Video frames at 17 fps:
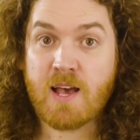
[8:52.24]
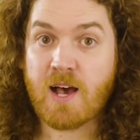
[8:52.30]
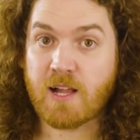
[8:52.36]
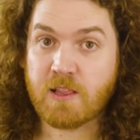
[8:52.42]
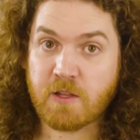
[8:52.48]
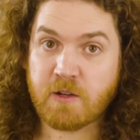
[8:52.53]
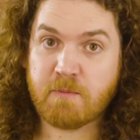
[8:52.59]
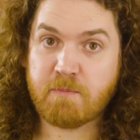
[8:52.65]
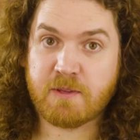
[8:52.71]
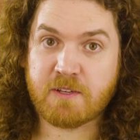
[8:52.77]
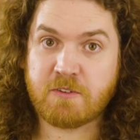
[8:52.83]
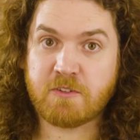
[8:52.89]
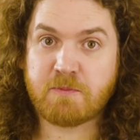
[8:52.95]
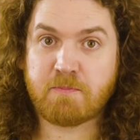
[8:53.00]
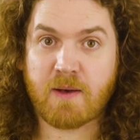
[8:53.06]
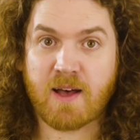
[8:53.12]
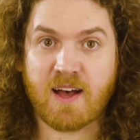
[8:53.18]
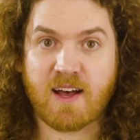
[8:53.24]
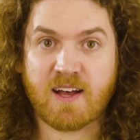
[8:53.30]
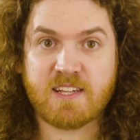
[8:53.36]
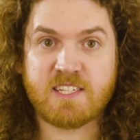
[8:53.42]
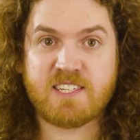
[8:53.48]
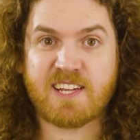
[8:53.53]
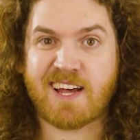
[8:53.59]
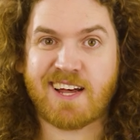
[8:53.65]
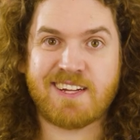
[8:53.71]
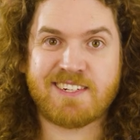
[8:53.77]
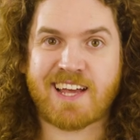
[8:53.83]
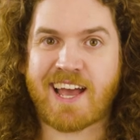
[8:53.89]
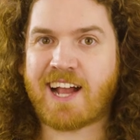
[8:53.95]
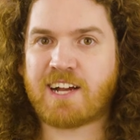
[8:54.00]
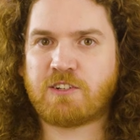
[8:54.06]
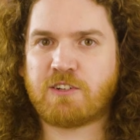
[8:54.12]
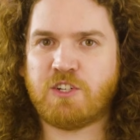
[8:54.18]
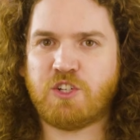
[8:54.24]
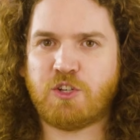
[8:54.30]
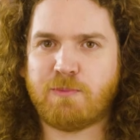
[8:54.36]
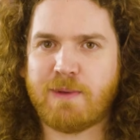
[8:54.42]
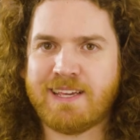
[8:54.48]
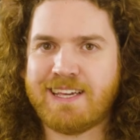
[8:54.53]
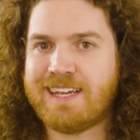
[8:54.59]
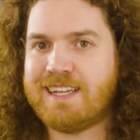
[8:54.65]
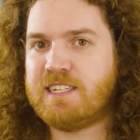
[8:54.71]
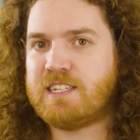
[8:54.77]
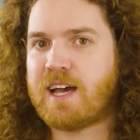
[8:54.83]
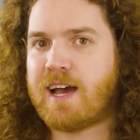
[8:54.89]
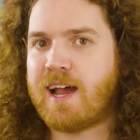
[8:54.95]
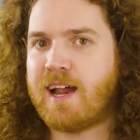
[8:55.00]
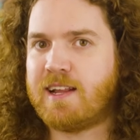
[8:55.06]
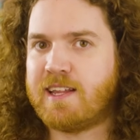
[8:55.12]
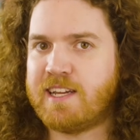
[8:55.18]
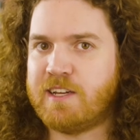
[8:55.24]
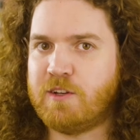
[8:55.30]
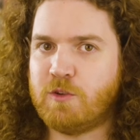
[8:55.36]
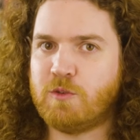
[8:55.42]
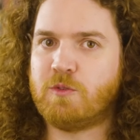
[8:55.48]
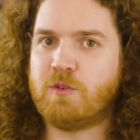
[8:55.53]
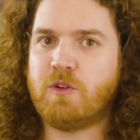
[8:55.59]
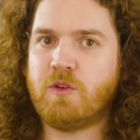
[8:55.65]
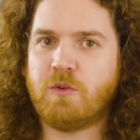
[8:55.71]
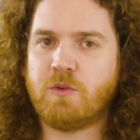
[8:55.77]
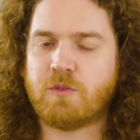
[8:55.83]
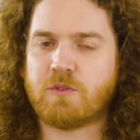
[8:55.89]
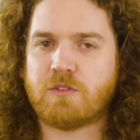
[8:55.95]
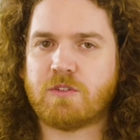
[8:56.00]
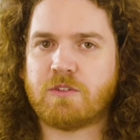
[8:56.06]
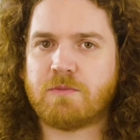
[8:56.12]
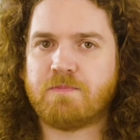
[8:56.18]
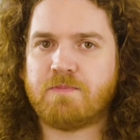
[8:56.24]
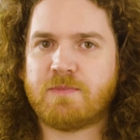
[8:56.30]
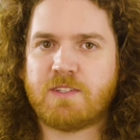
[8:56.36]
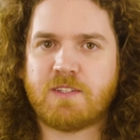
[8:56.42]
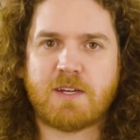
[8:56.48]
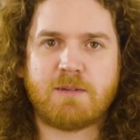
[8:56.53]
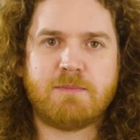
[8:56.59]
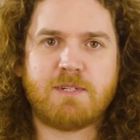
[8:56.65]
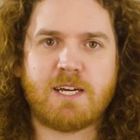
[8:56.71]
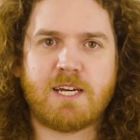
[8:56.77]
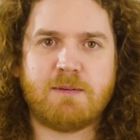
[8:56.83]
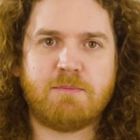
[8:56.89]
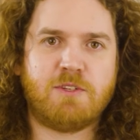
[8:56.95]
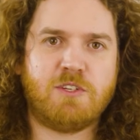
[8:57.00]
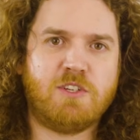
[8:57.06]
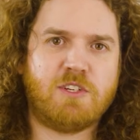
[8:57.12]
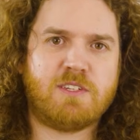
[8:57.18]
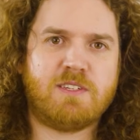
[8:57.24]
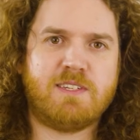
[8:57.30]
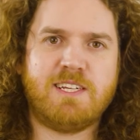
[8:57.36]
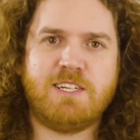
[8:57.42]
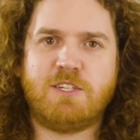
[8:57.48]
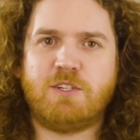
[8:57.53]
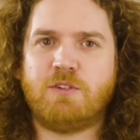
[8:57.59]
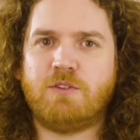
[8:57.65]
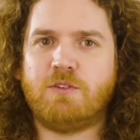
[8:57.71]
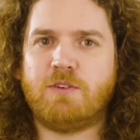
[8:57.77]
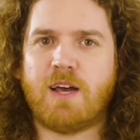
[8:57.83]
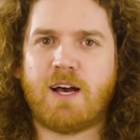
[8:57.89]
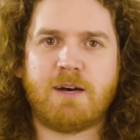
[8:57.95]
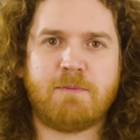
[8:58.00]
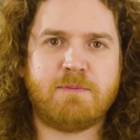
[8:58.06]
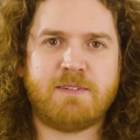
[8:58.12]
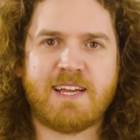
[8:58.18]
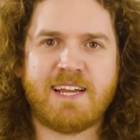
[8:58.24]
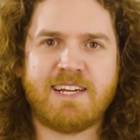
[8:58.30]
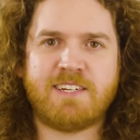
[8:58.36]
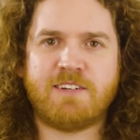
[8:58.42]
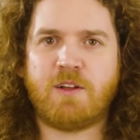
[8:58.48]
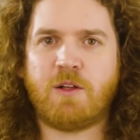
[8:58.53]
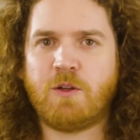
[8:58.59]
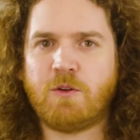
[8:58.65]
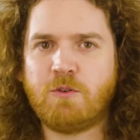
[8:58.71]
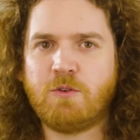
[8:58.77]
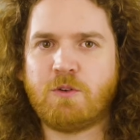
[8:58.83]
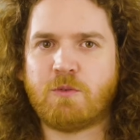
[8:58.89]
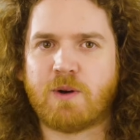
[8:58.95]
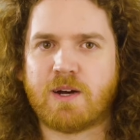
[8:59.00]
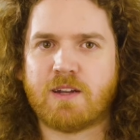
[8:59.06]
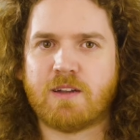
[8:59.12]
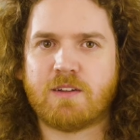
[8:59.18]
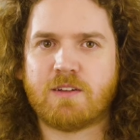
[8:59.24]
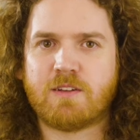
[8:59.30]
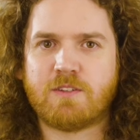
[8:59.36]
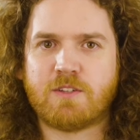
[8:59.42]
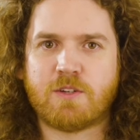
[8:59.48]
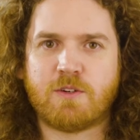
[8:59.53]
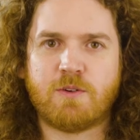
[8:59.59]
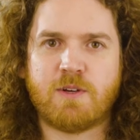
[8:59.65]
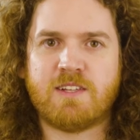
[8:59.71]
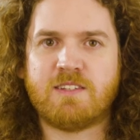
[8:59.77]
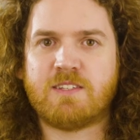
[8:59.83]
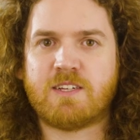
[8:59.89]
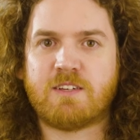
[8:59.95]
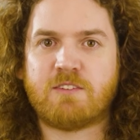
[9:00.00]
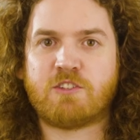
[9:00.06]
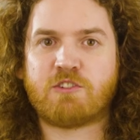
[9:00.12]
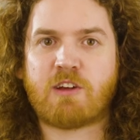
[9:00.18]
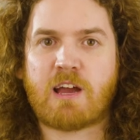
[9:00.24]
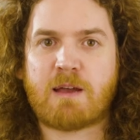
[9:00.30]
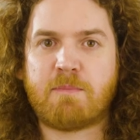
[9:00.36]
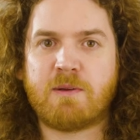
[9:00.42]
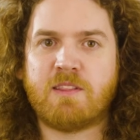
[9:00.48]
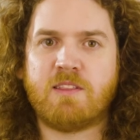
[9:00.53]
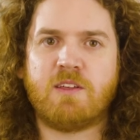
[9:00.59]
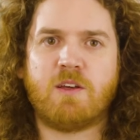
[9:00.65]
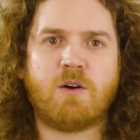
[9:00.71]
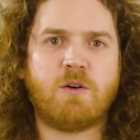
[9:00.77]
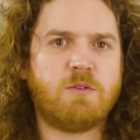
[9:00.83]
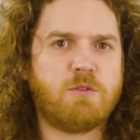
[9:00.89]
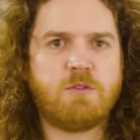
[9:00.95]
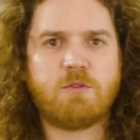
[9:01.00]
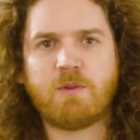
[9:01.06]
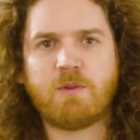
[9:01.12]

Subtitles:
A lot of bills passed aren't actually to make entirely new laws. Sometimes you just need to update an old one. So instead of scrapping the old